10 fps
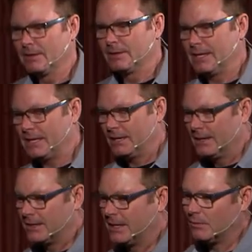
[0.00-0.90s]
Then
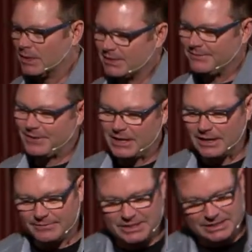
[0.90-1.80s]
then it wasn't fun
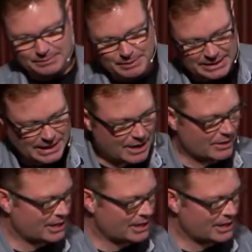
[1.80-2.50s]
enough just to bend down.